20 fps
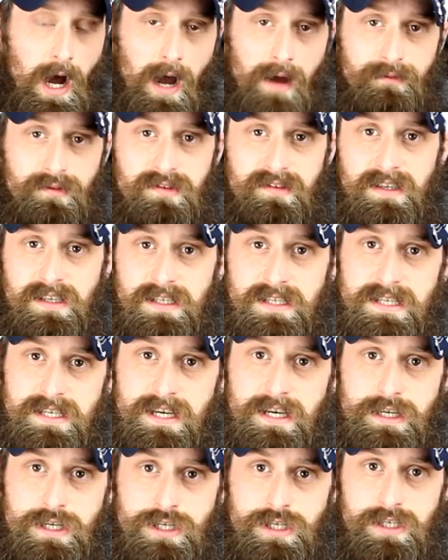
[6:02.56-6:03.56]
I've seen
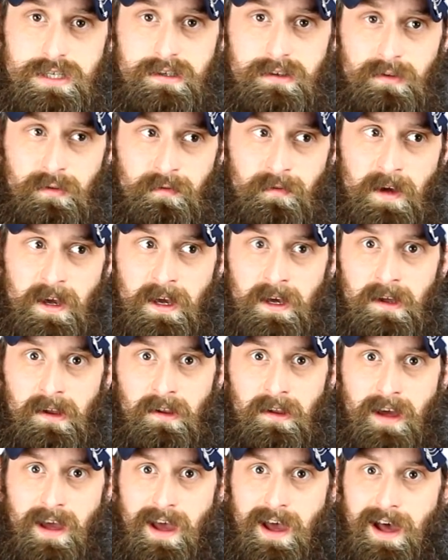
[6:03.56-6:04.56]
DSGs
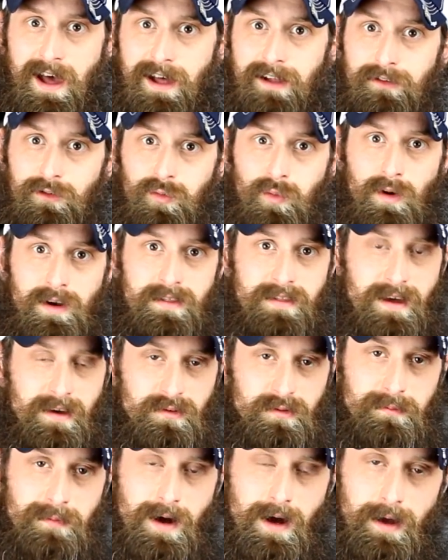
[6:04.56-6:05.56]
fail at
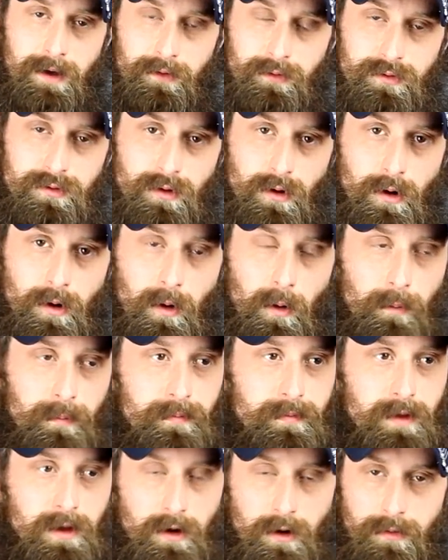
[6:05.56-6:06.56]
20,000 miles.
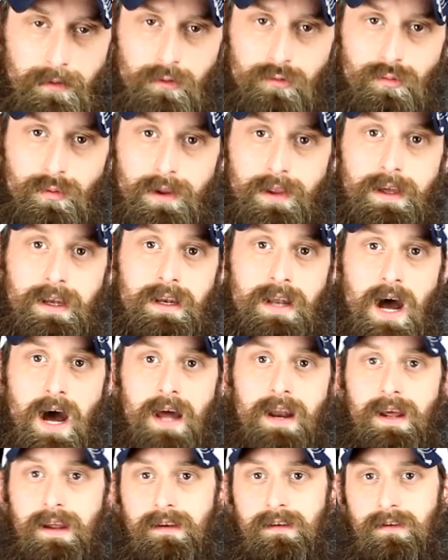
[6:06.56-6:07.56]
So, you know, there's really
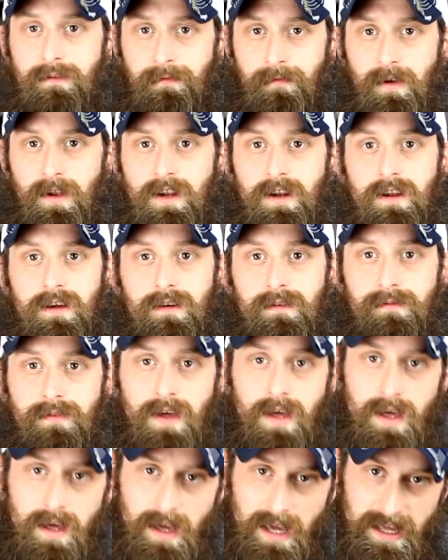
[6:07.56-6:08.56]
not a definitive,
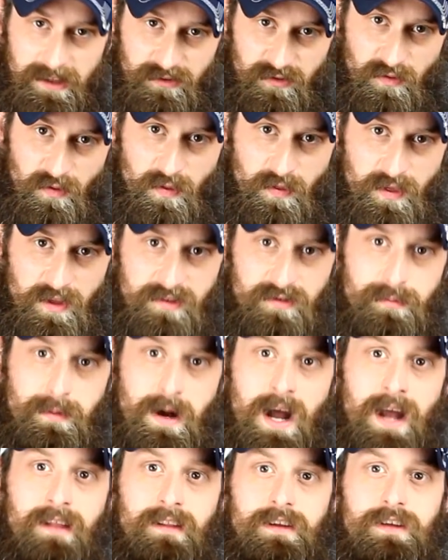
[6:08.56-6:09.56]
it's this
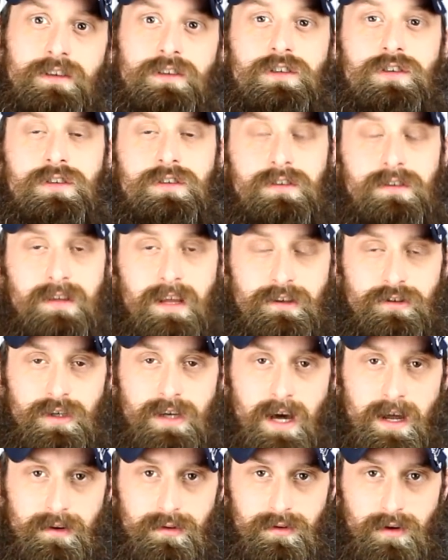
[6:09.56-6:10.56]
mileage that you
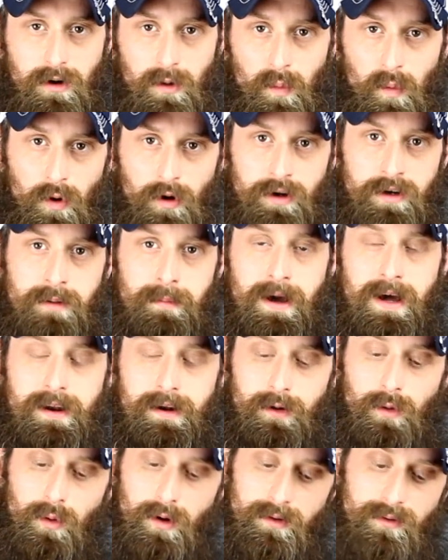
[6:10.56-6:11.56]
got to start worrying about
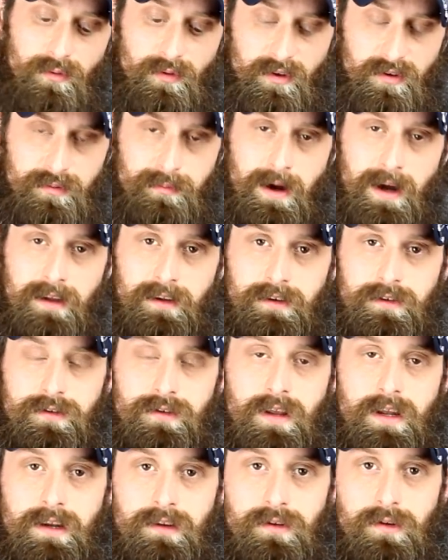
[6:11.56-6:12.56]
it, or it's this
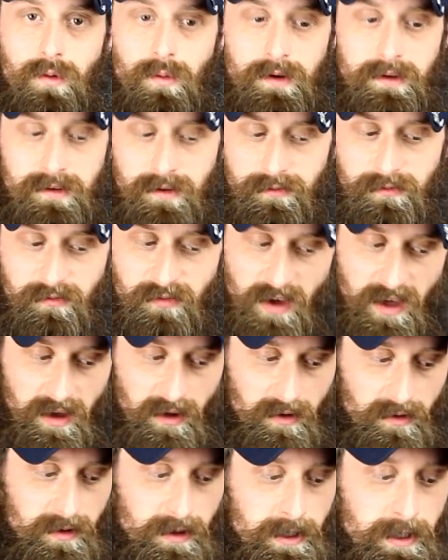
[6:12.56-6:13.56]
mileage that it's going to
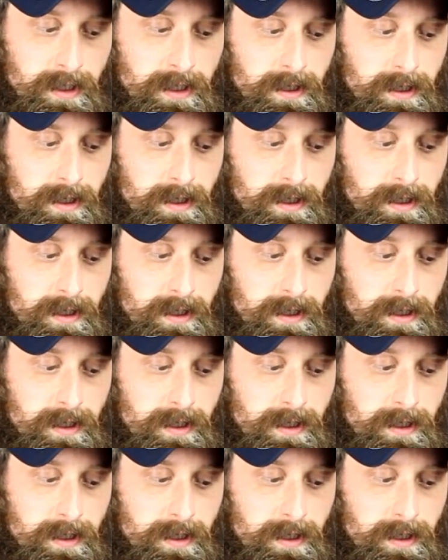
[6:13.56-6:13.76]
fail.